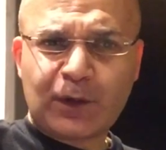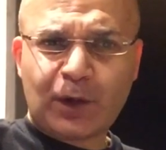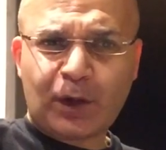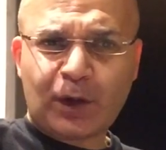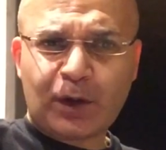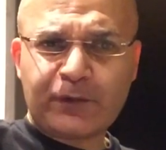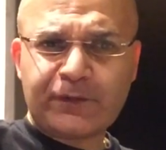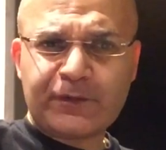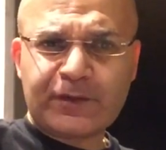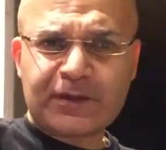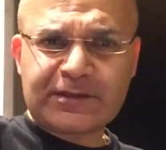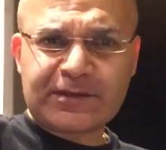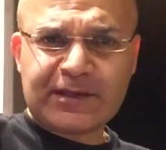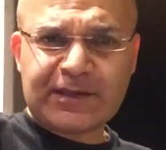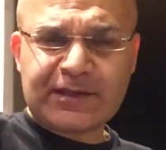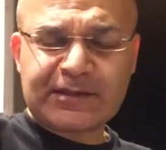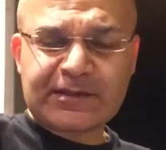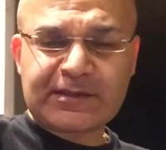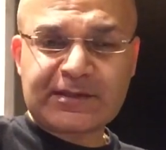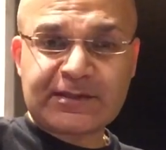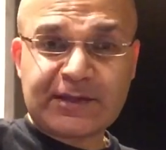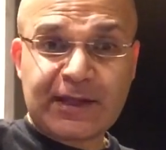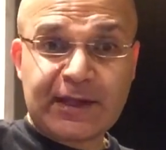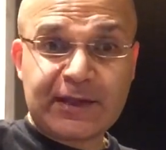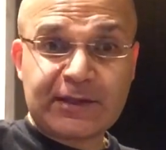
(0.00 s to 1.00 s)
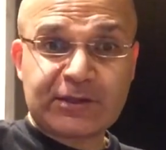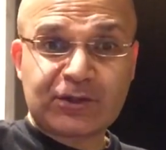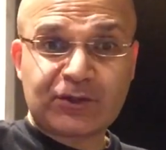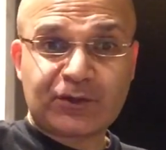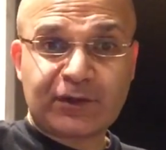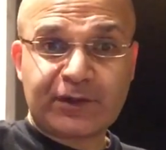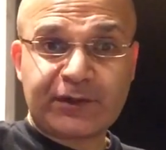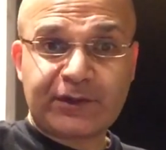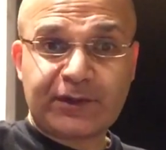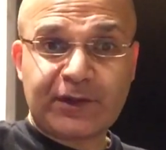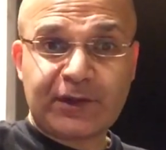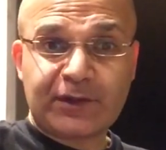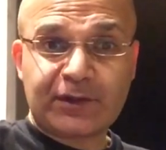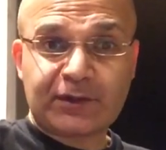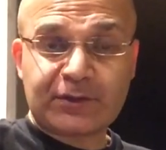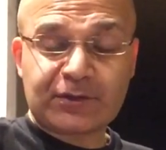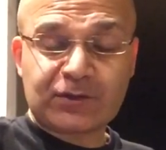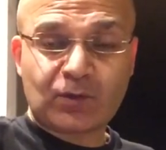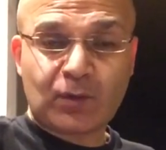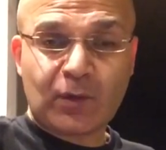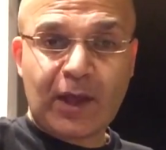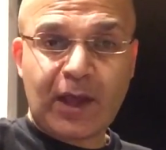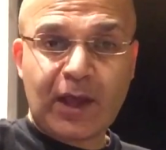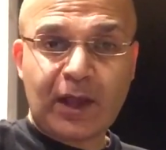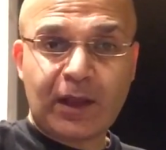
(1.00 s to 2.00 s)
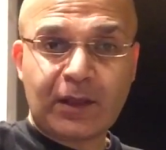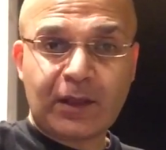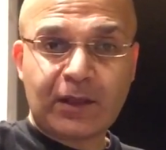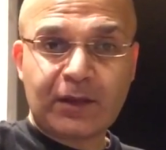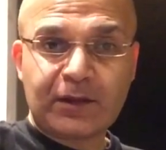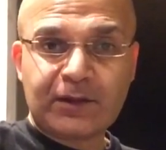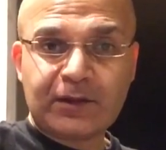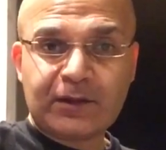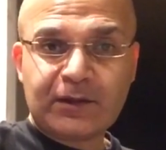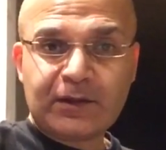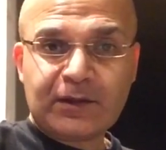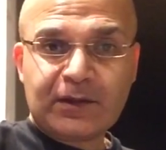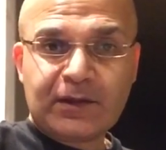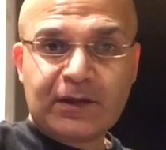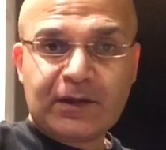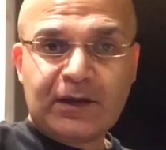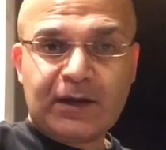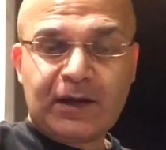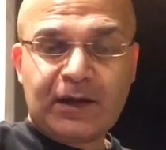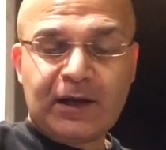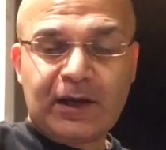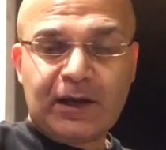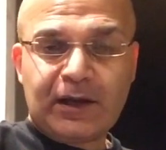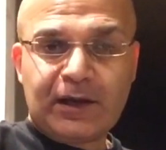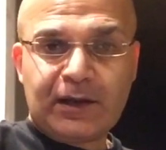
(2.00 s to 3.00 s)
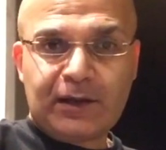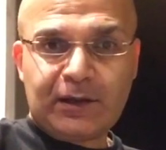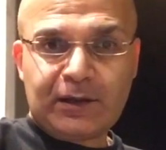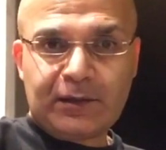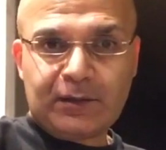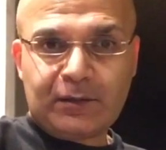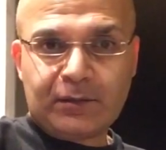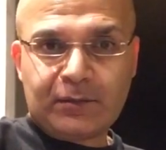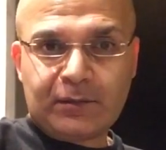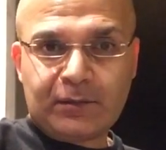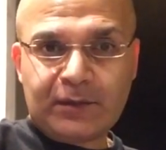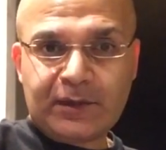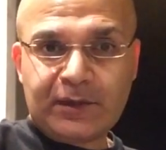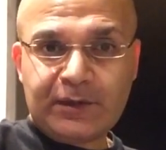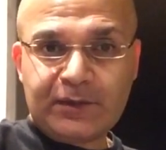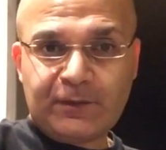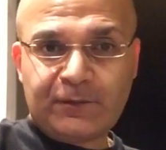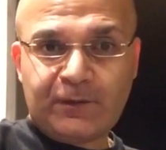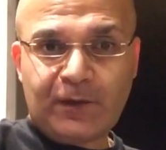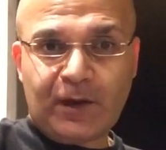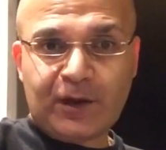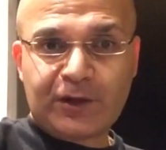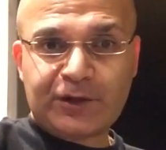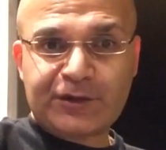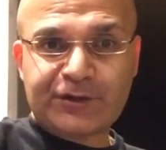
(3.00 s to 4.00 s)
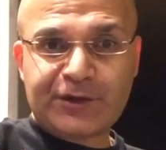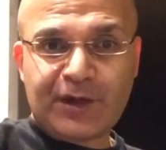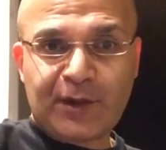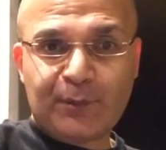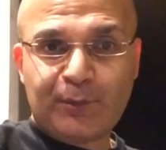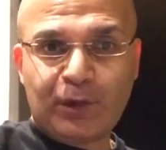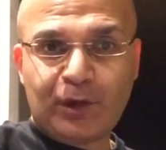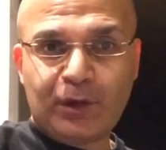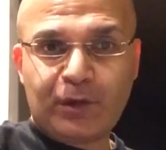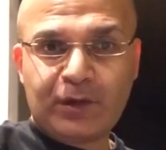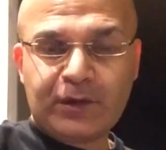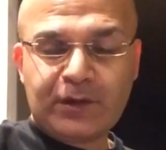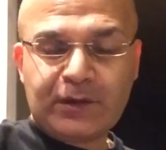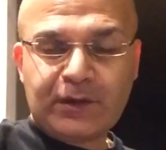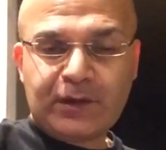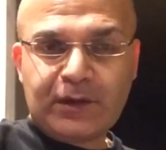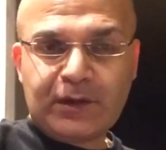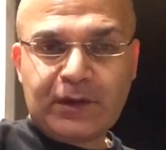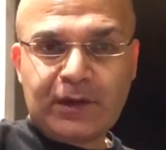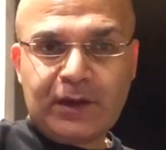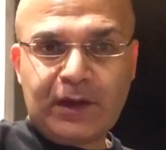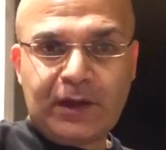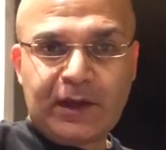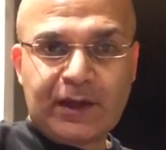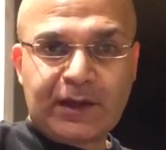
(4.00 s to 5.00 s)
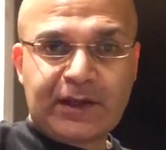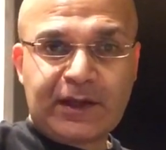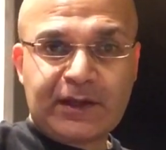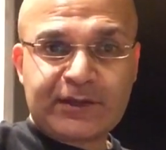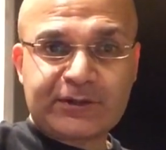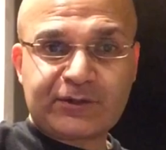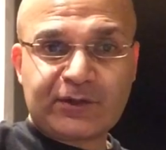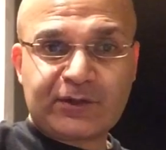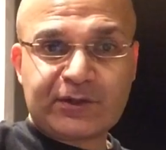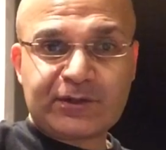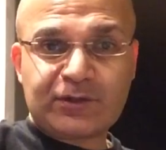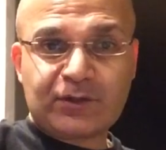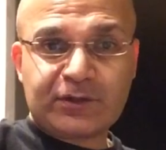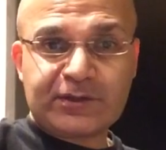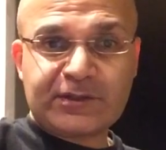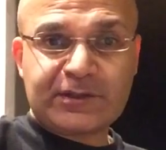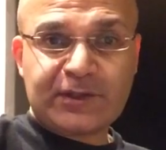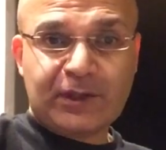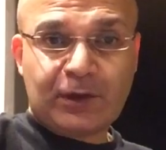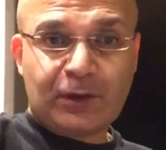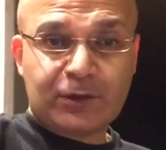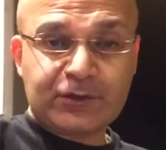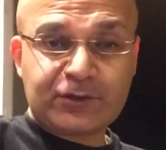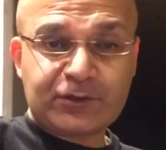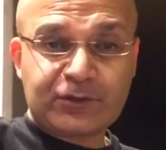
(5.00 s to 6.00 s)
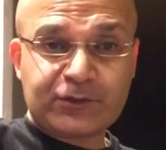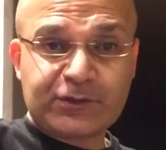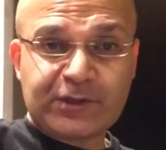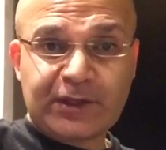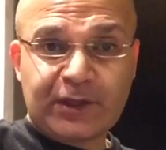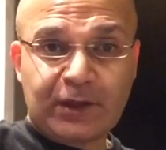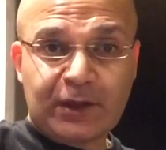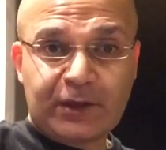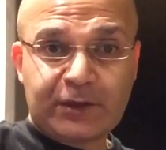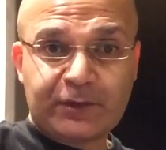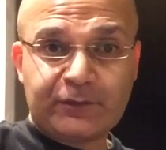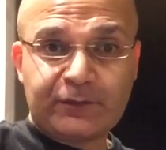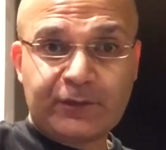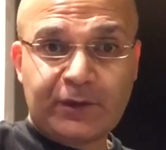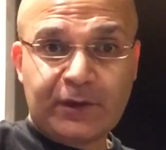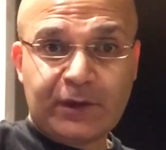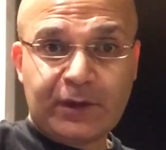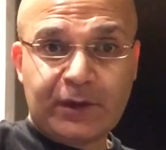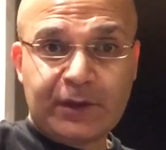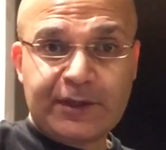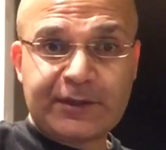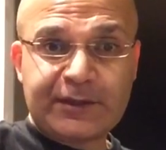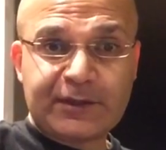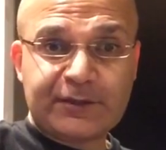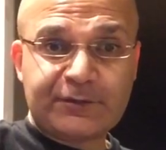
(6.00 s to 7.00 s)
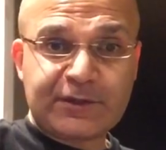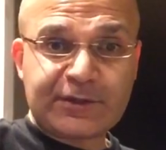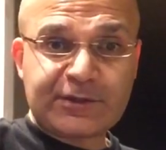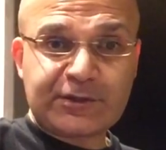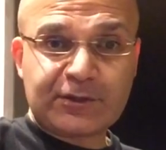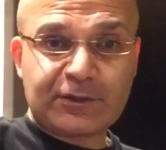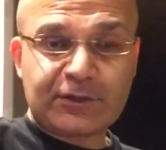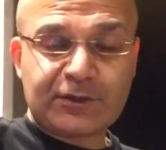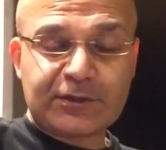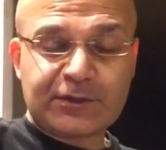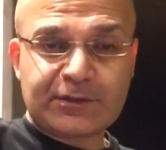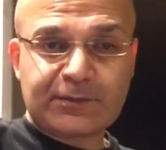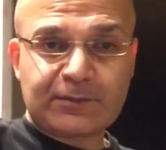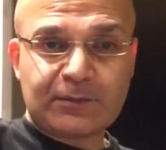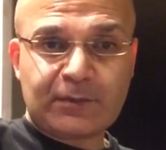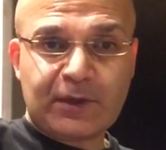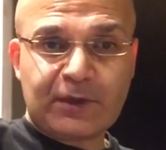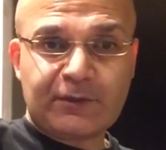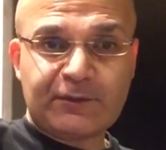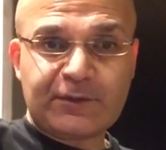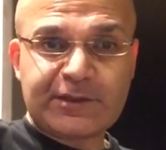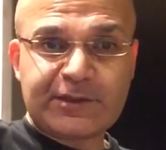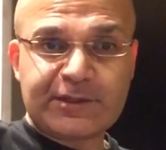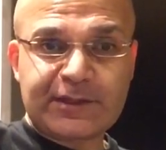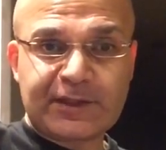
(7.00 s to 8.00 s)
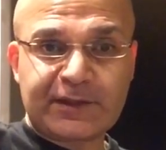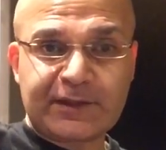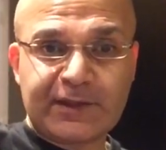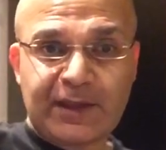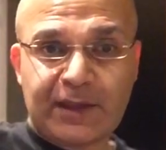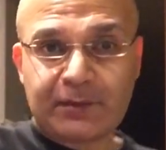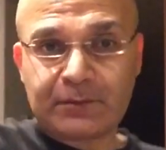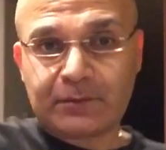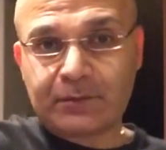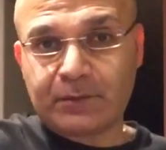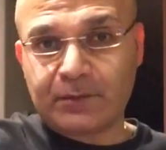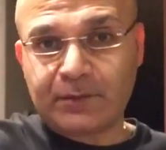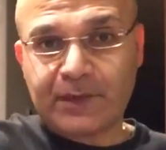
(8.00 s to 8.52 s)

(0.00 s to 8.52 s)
carvings in Sanskrit there as well, in the fire temple. Consequently, you'll also see a lot of Indian visitors visiting that